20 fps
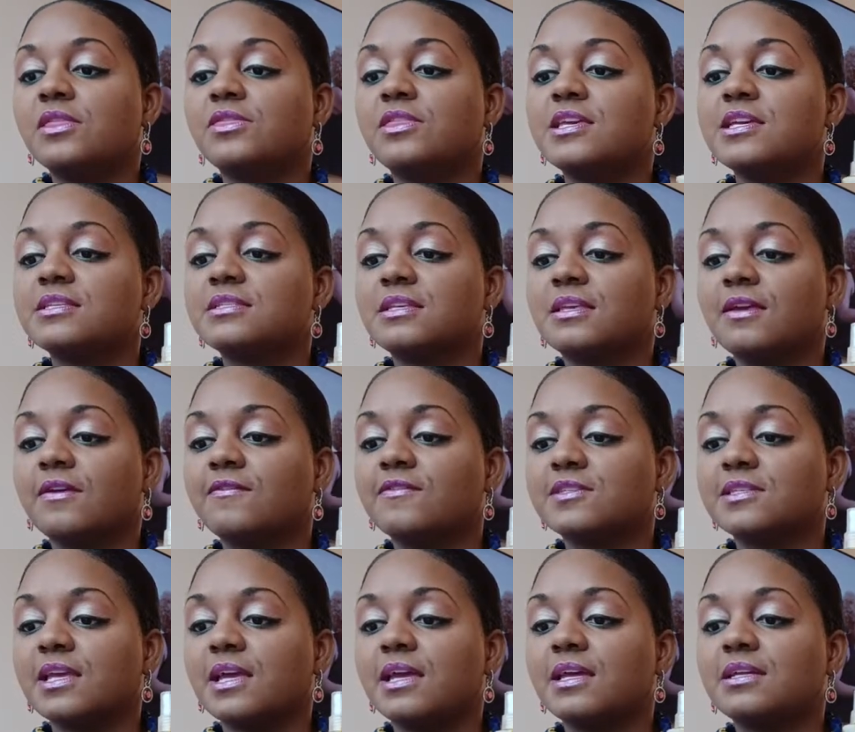This gift
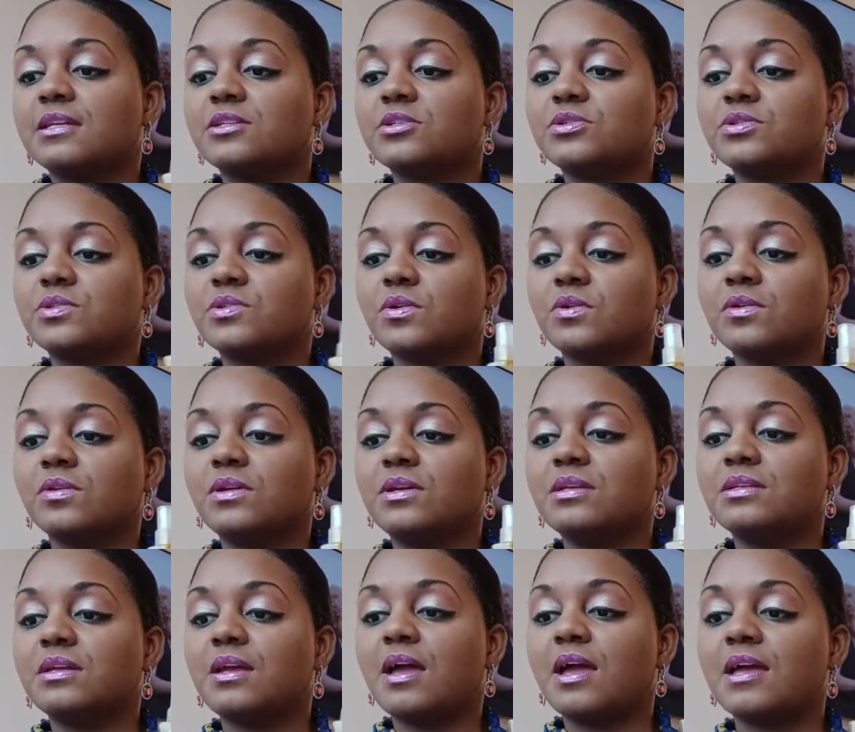set
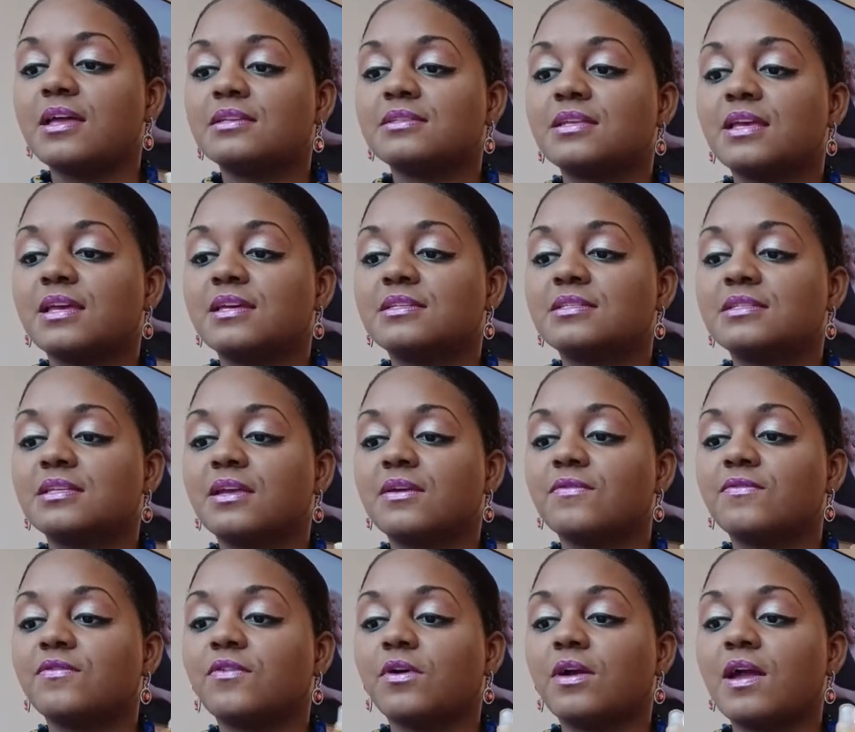surely has a
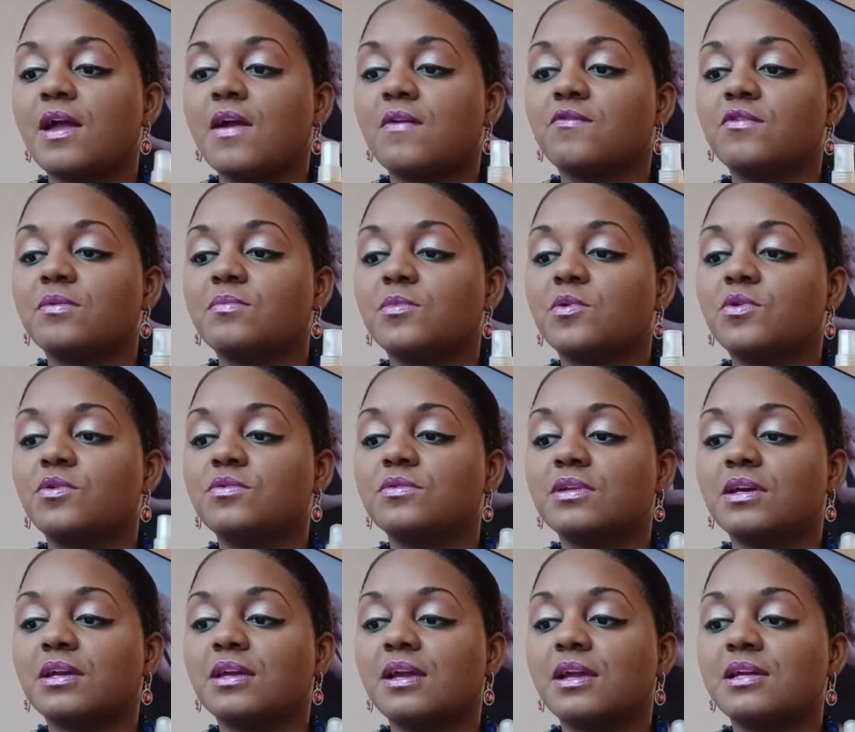scent for every mood and
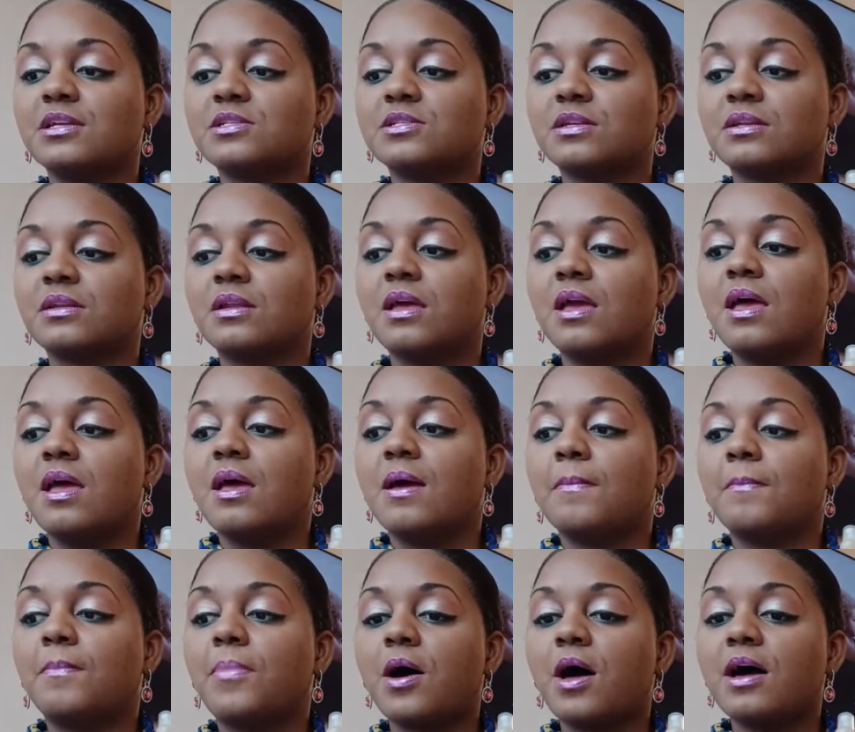occasion.
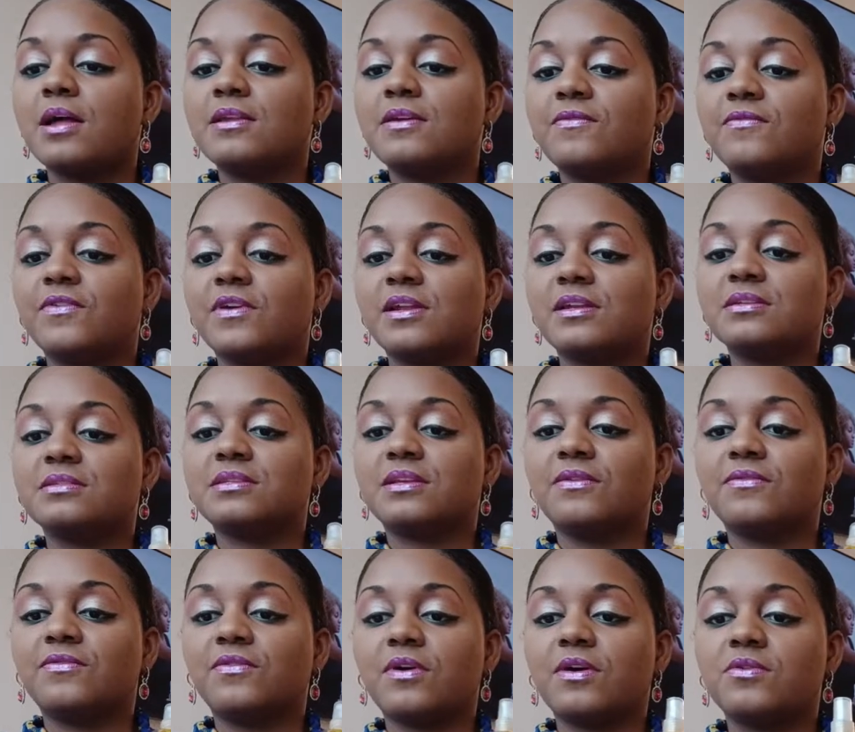Body
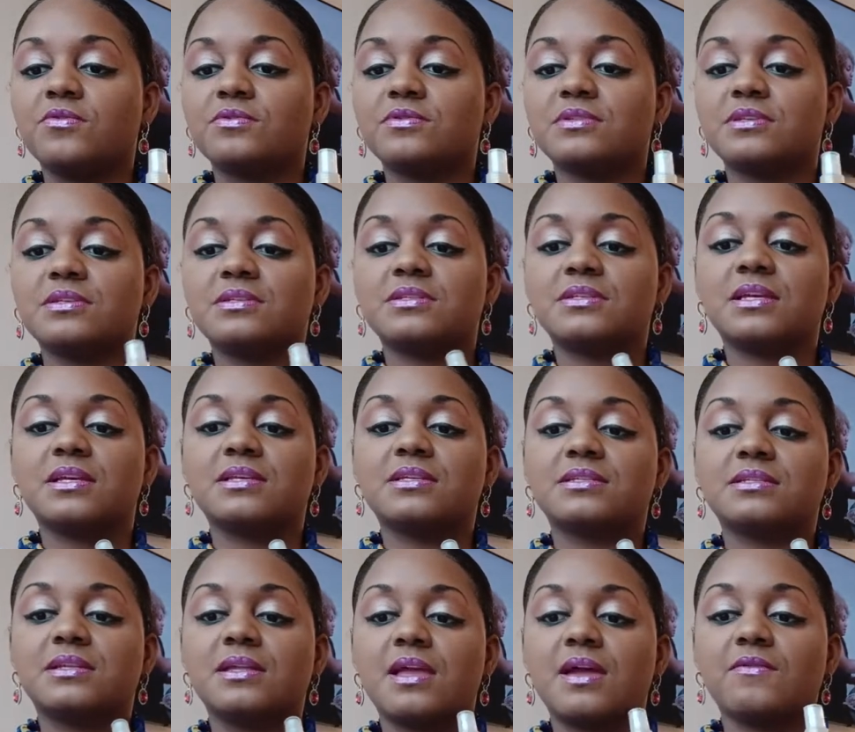Fantasy Fragrances
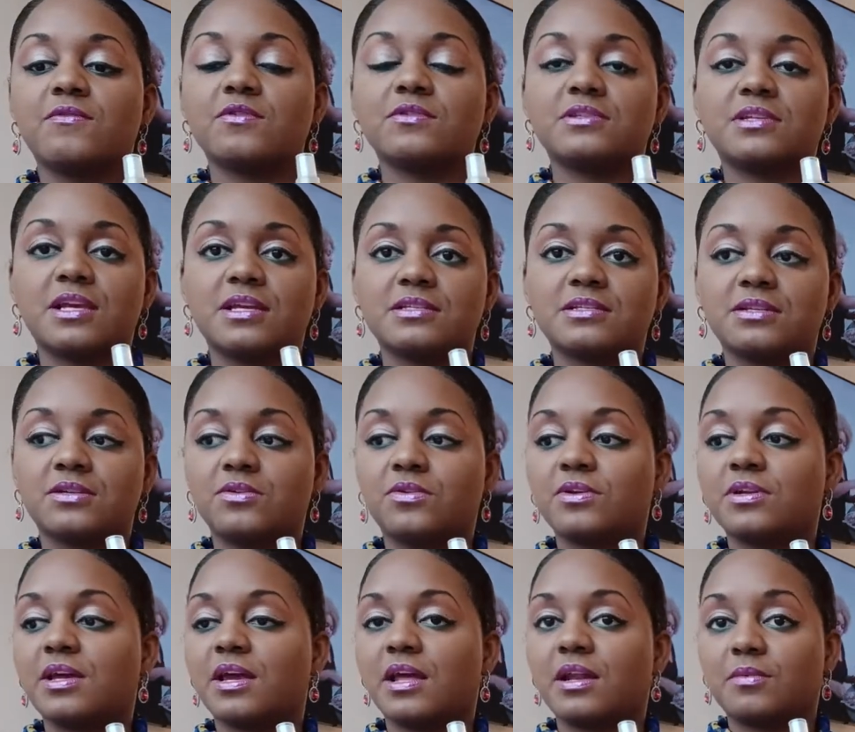is never tested
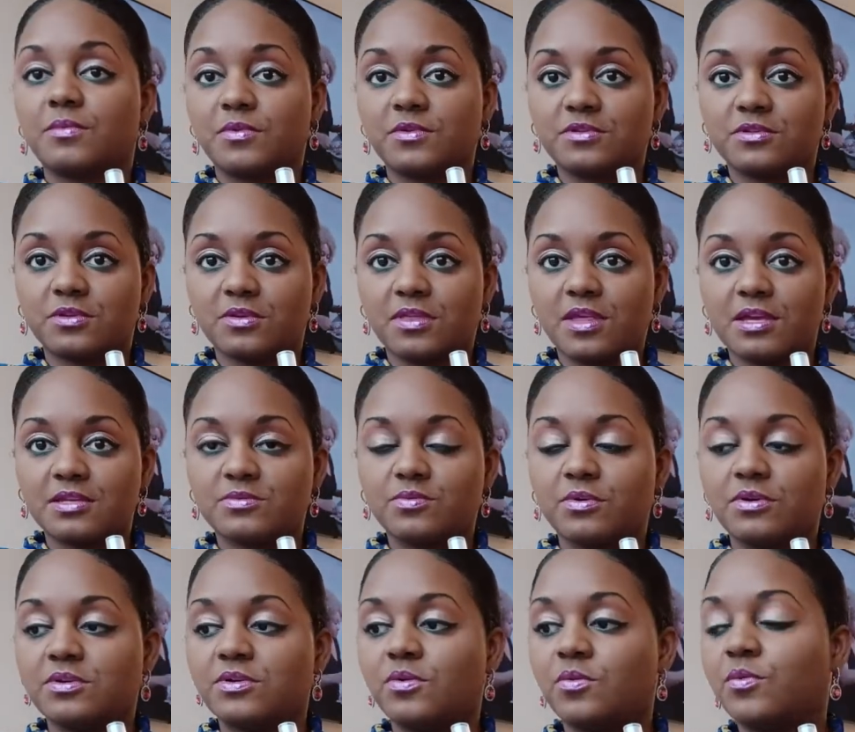on animals, so that's
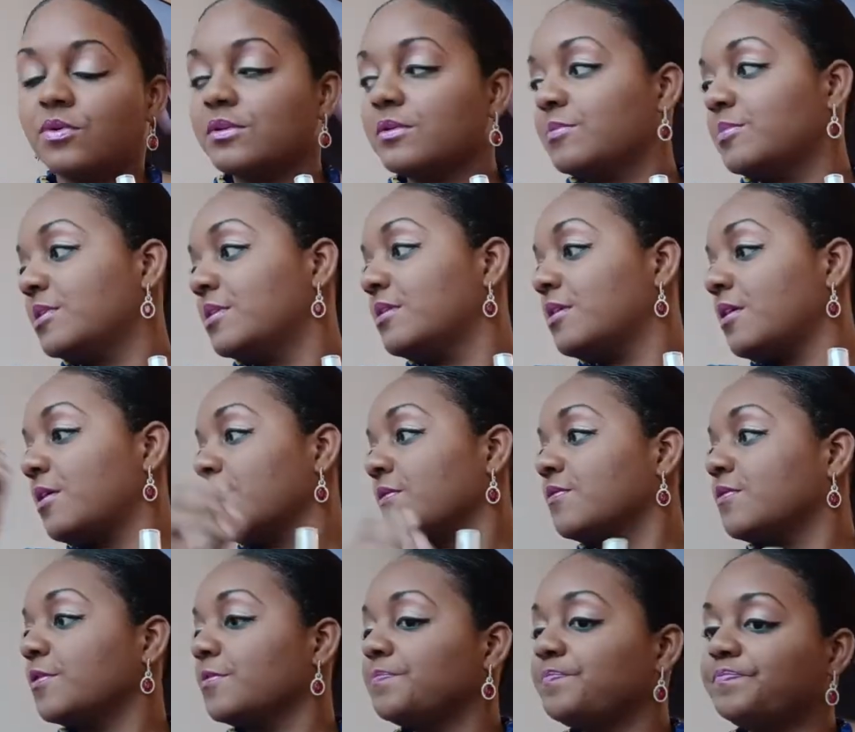where you'll want to be
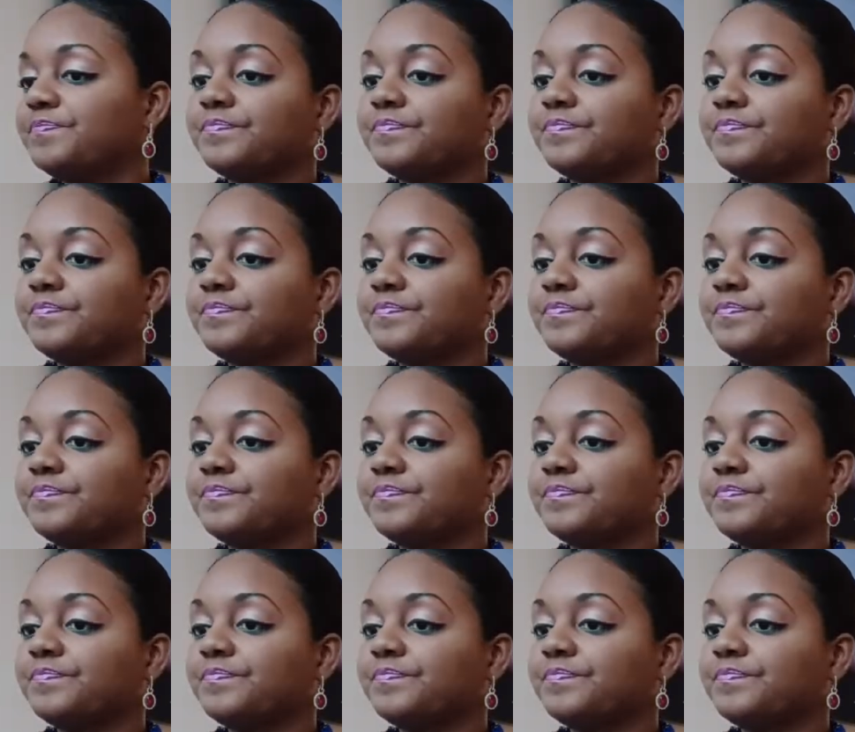careful.